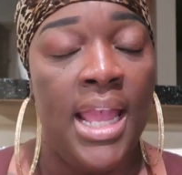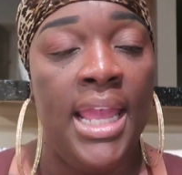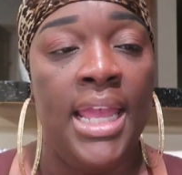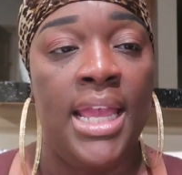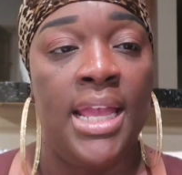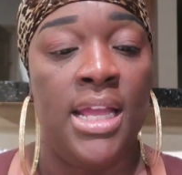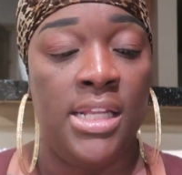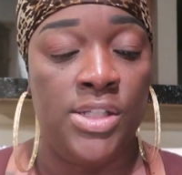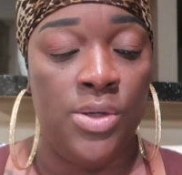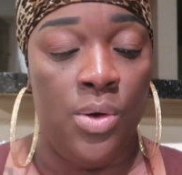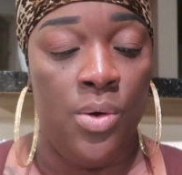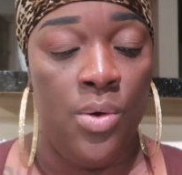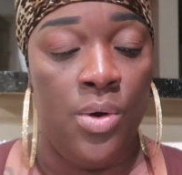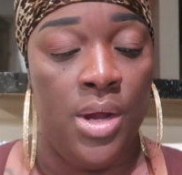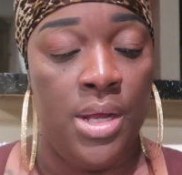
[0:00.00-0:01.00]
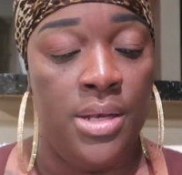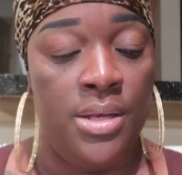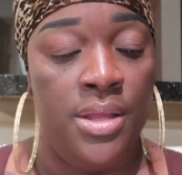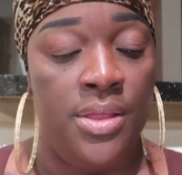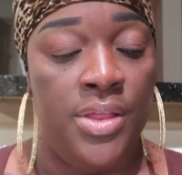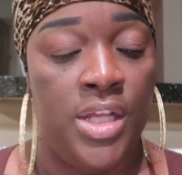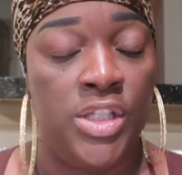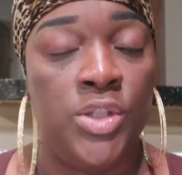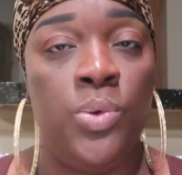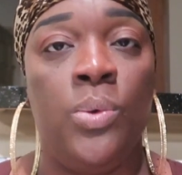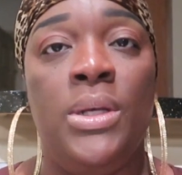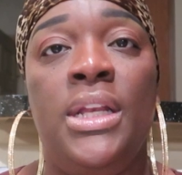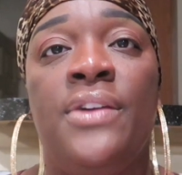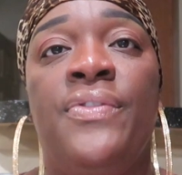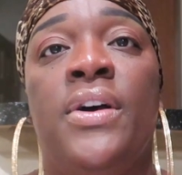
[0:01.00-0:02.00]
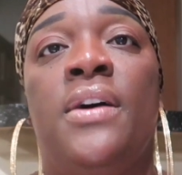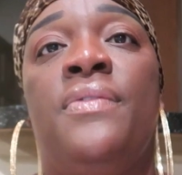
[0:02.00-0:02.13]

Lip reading: And on the 20th